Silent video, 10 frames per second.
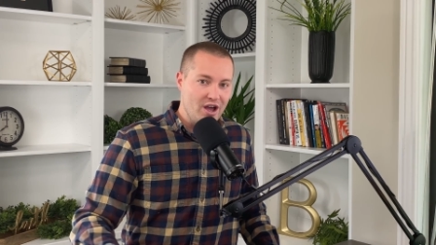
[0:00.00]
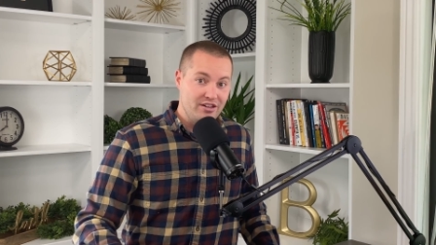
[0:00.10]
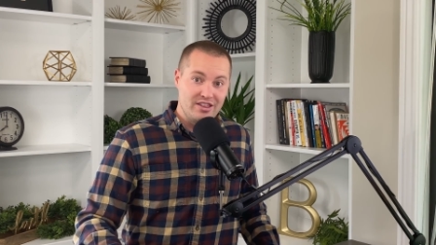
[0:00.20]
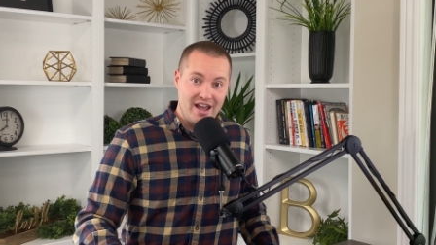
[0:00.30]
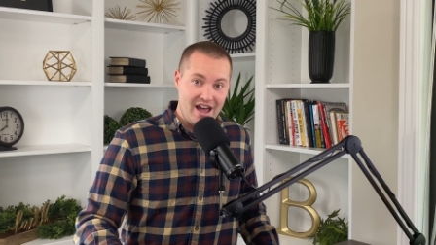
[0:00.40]

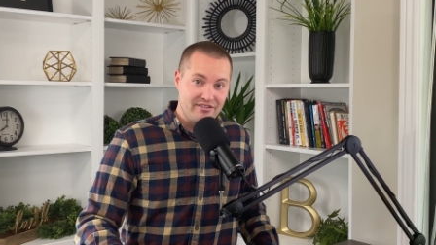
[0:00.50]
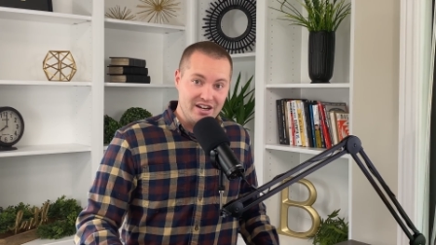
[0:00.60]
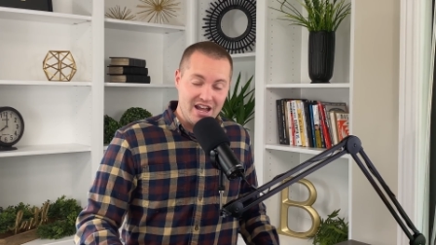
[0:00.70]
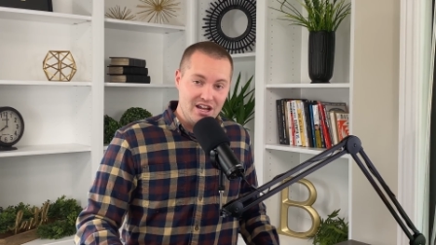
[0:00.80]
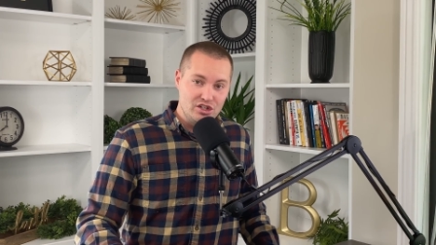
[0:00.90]
whether they have
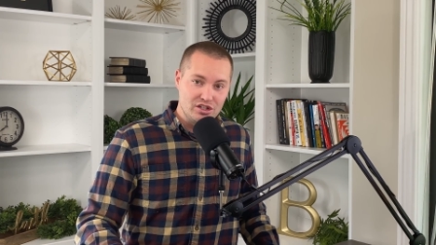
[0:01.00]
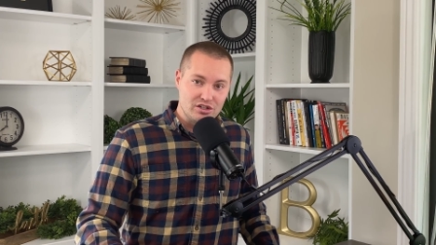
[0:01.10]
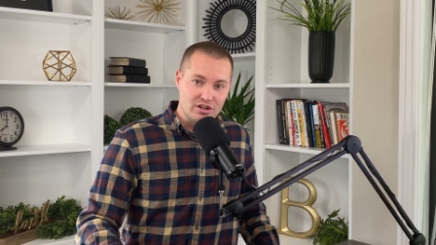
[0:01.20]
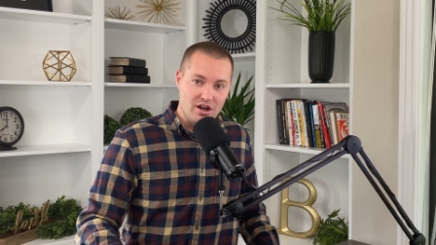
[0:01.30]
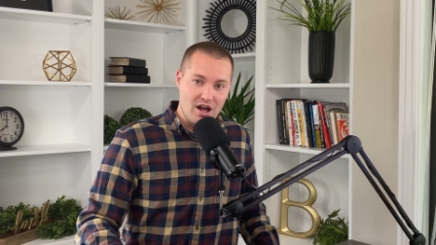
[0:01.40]
an
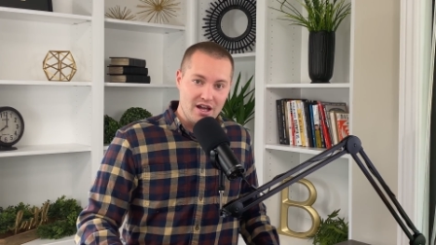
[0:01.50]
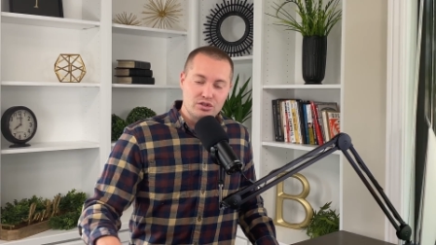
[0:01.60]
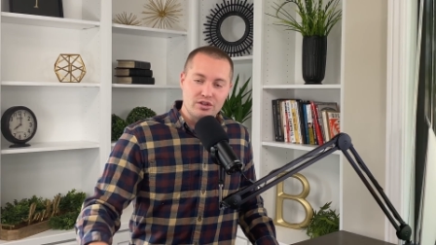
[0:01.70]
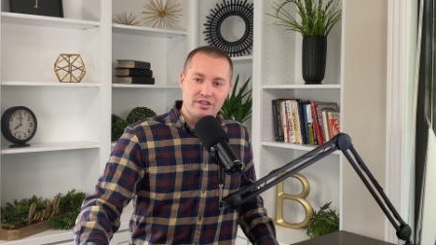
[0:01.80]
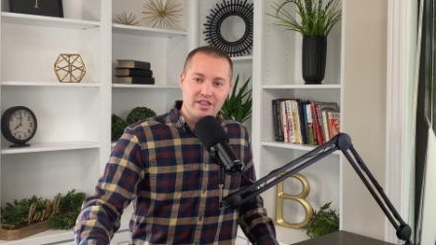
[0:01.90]
agent or not,
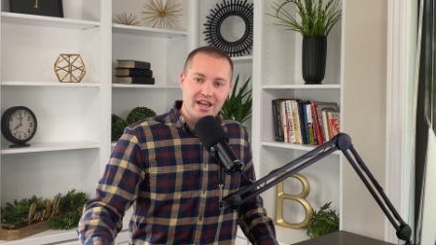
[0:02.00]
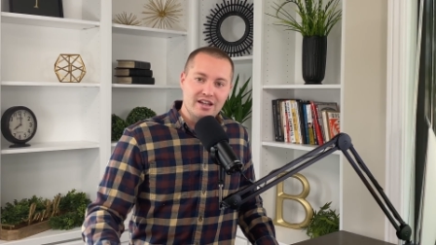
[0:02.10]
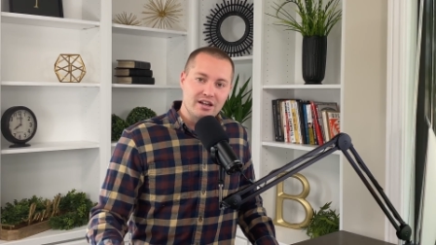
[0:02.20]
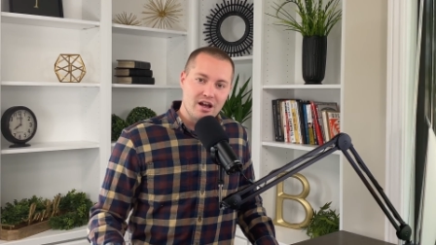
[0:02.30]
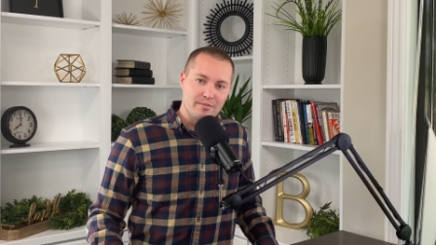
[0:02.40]
so that they
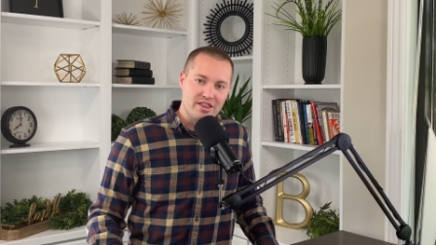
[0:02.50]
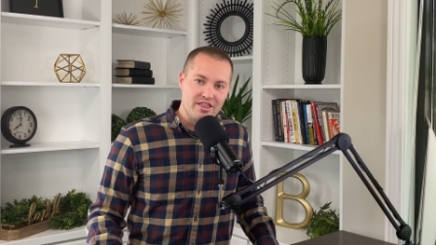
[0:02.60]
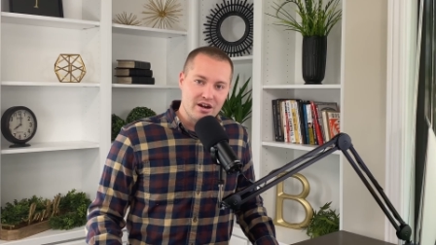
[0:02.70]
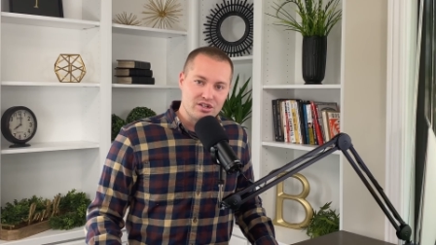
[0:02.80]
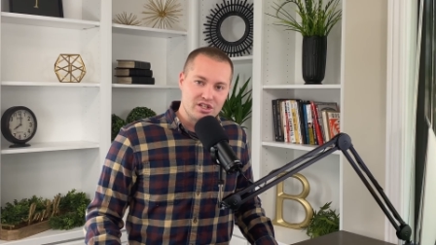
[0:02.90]
can come at
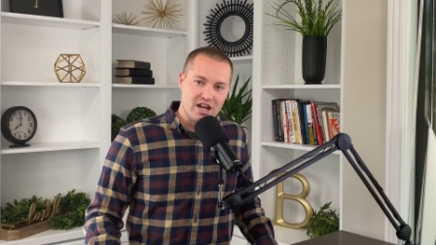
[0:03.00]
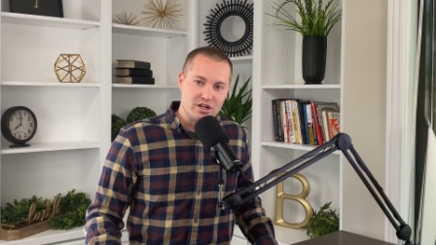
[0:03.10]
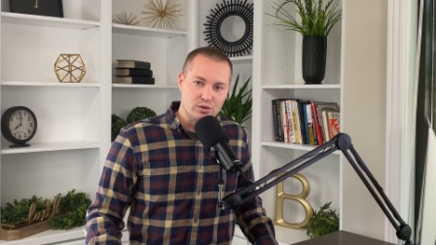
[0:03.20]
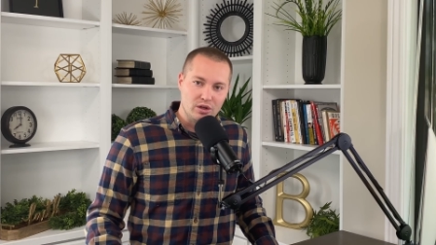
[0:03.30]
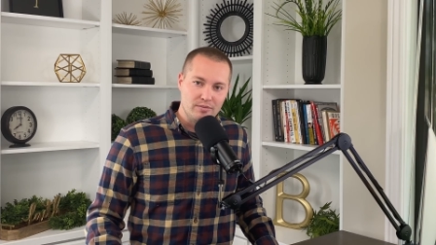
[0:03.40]
their
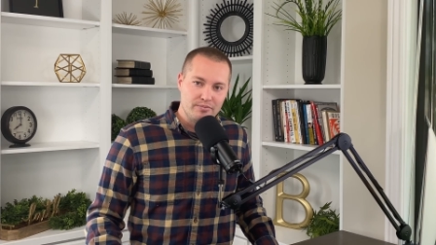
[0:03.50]
schedule.